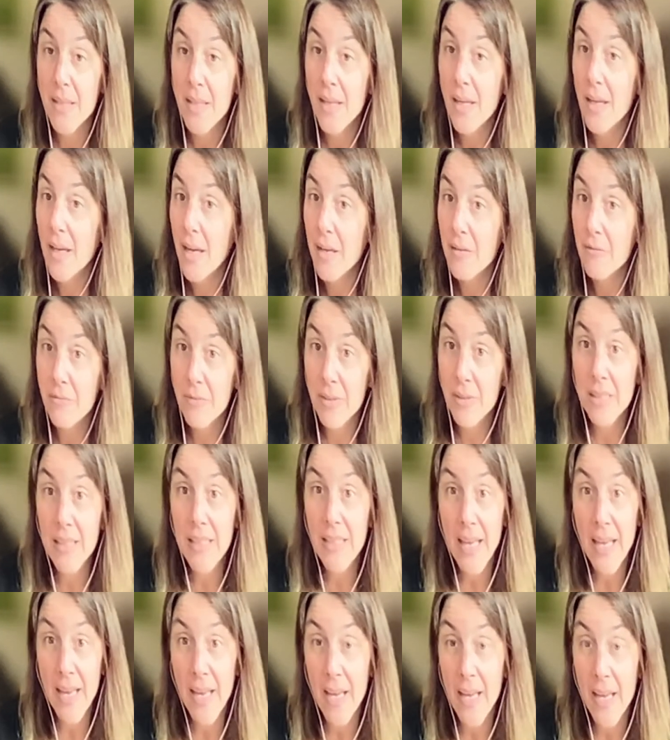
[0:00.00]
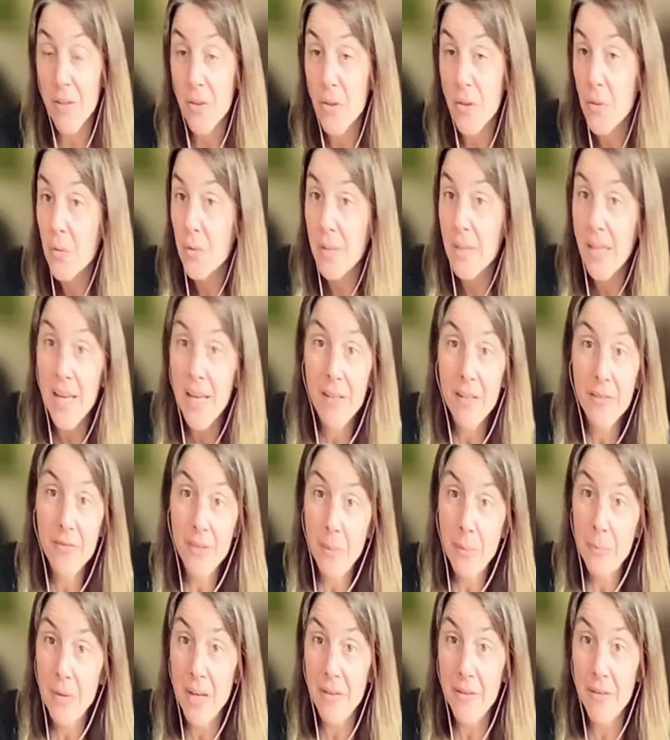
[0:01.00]
I know a lot of
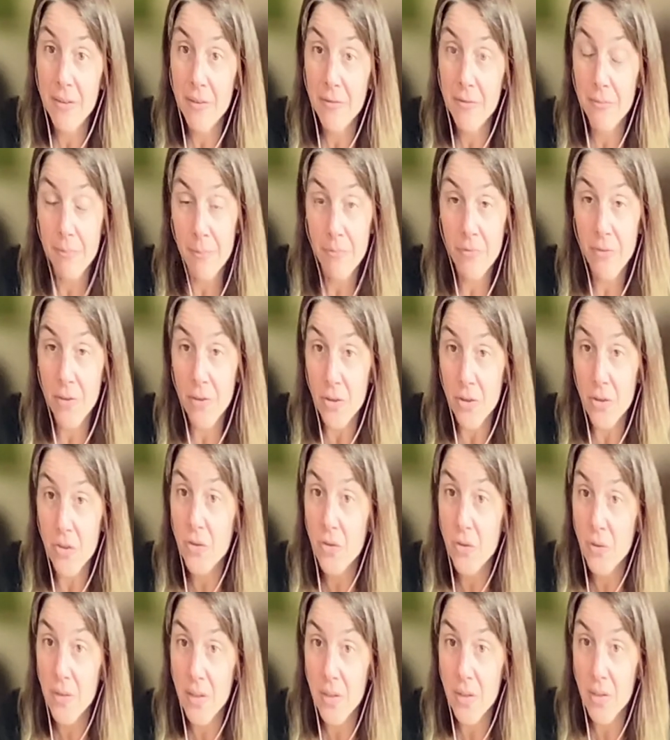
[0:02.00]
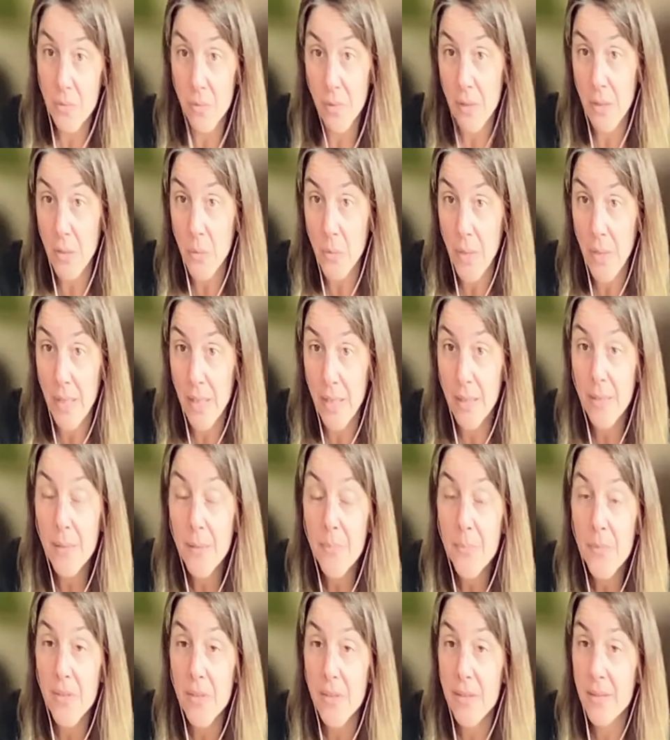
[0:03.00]
nonprofit folks do this really well.
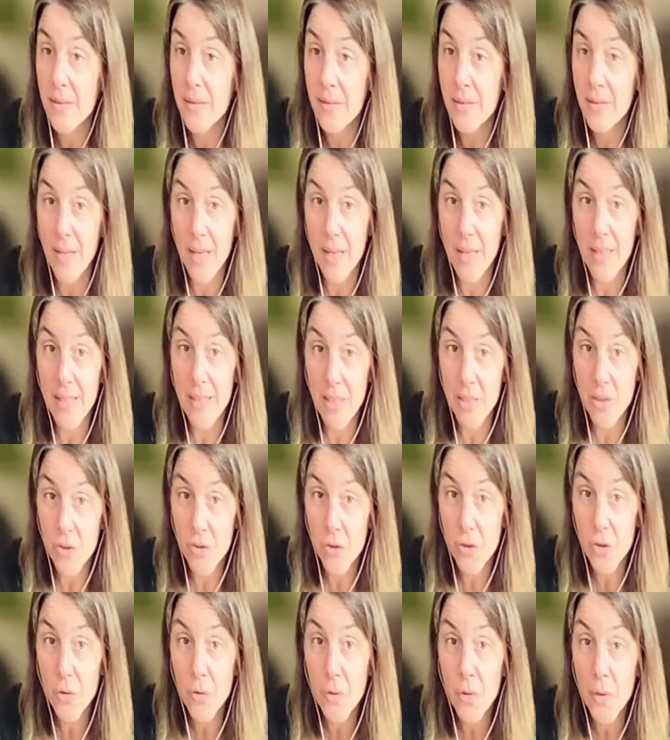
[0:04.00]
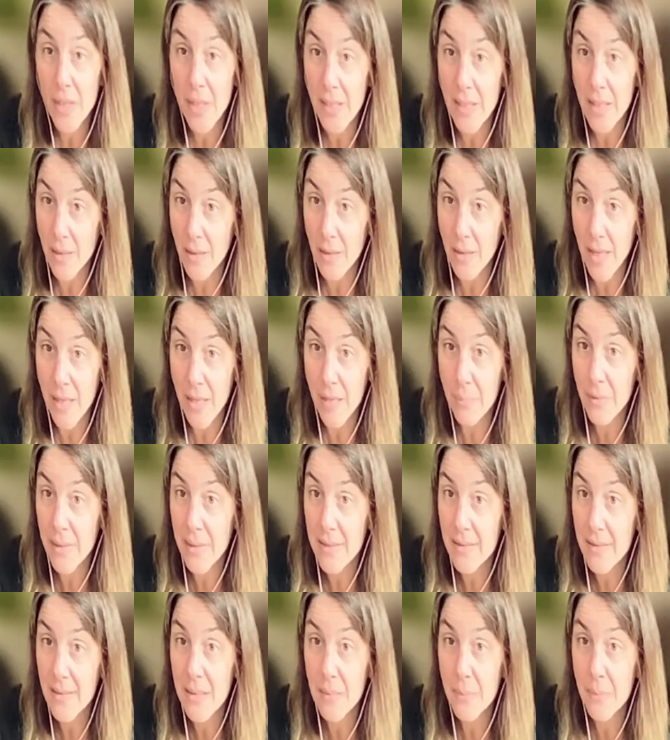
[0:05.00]
This is not an issue in a lot of
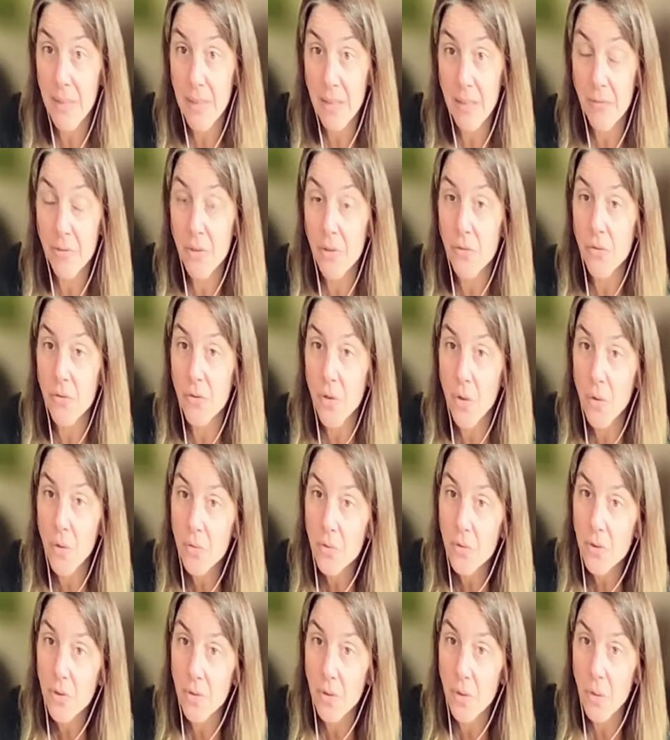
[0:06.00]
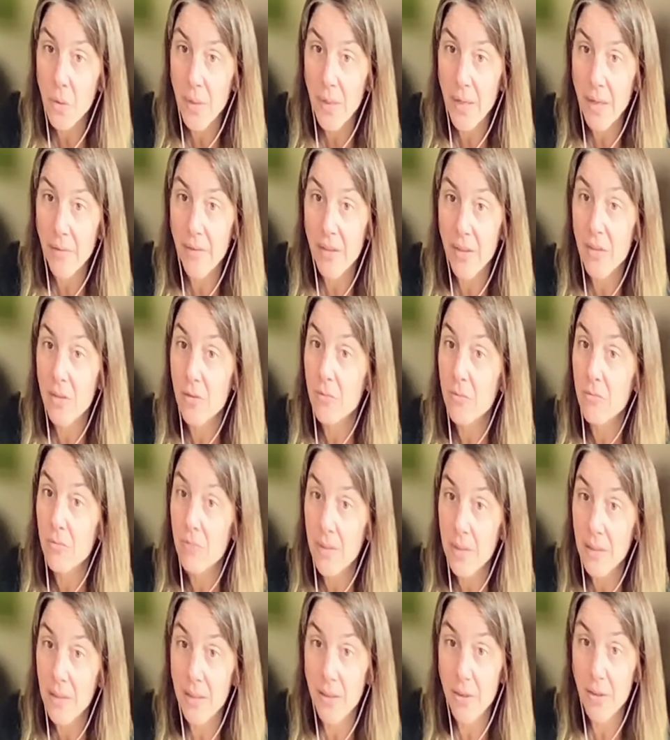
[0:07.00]
places, but if you don't do it well, then you
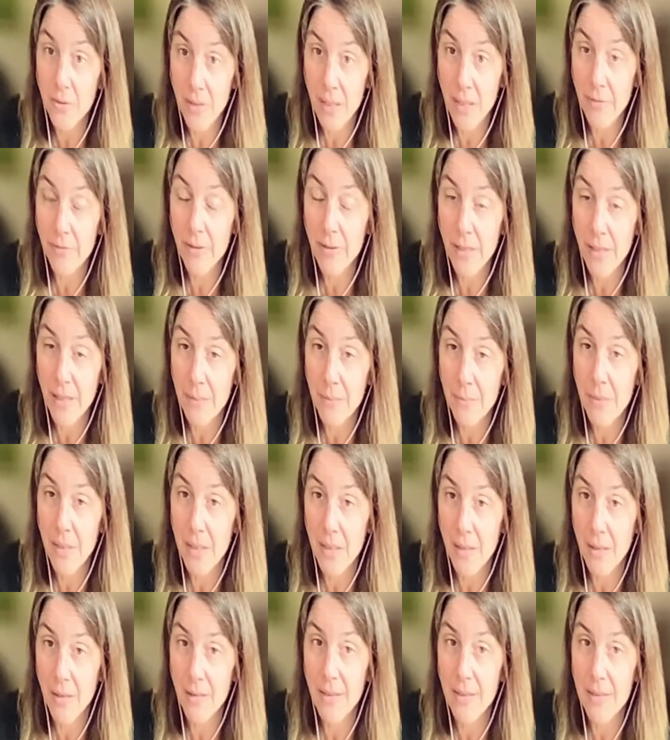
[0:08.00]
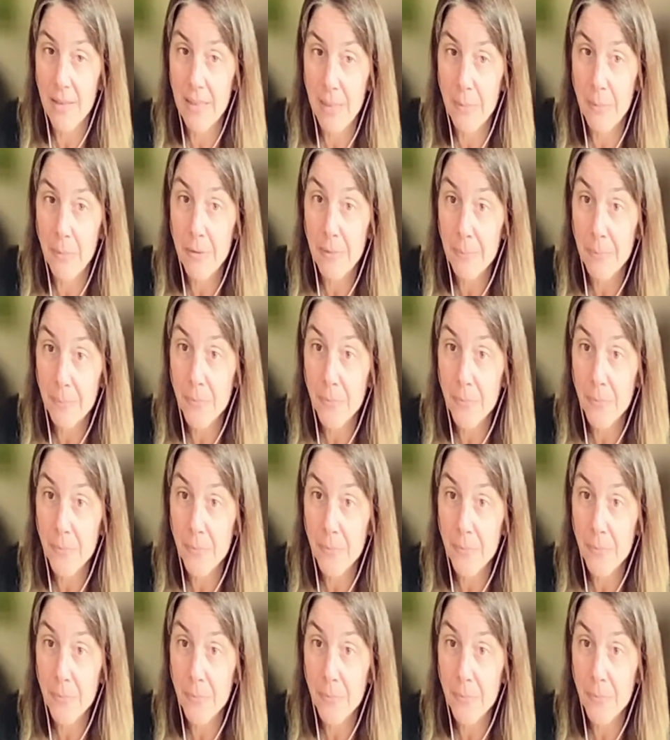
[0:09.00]
really do leave a lot of money on the table.